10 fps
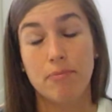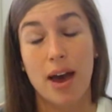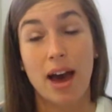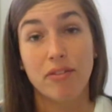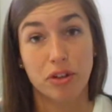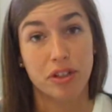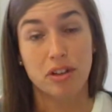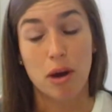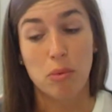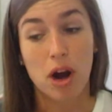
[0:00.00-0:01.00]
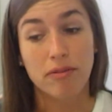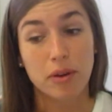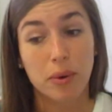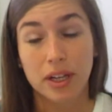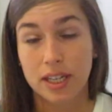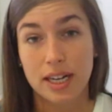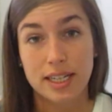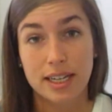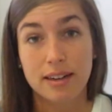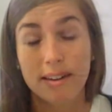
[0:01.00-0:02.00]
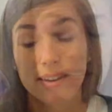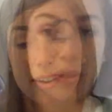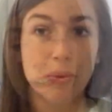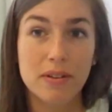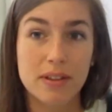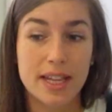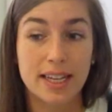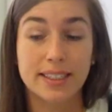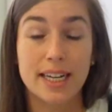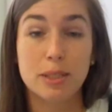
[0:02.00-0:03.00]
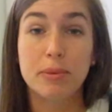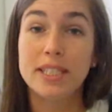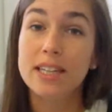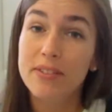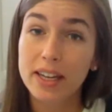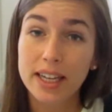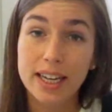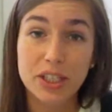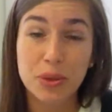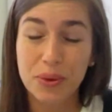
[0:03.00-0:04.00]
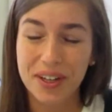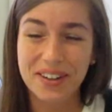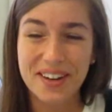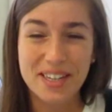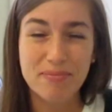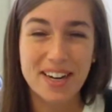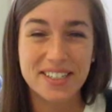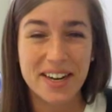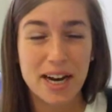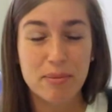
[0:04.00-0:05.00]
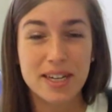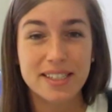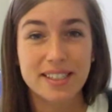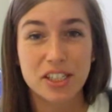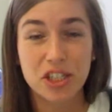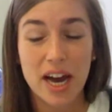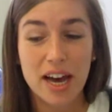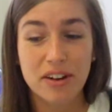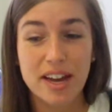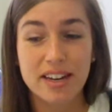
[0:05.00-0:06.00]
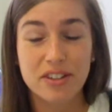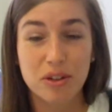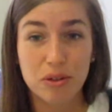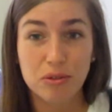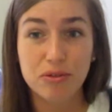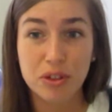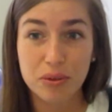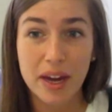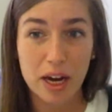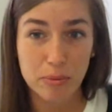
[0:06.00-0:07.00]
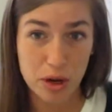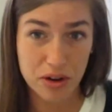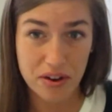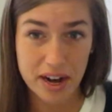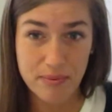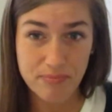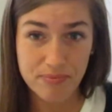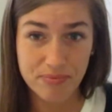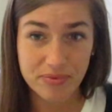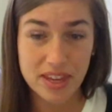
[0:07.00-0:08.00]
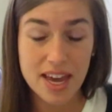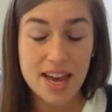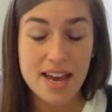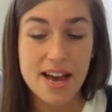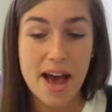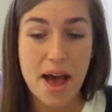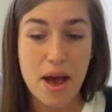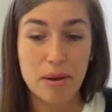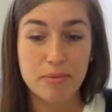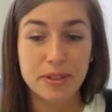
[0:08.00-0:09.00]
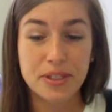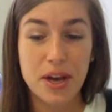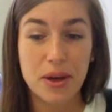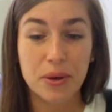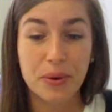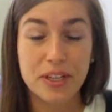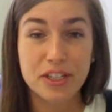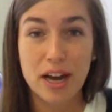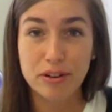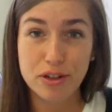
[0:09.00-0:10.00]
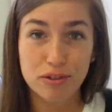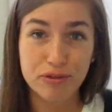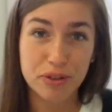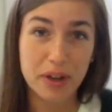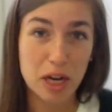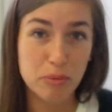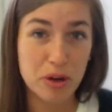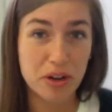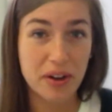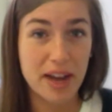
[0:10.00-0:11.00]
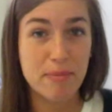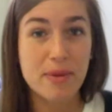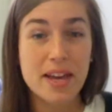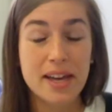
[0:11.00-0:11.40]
after the nonprofit work that I did. And one of the things that I specifically get to work on in my job is the Child and Adult Food Care Program. So the Child and Adult Food Care Program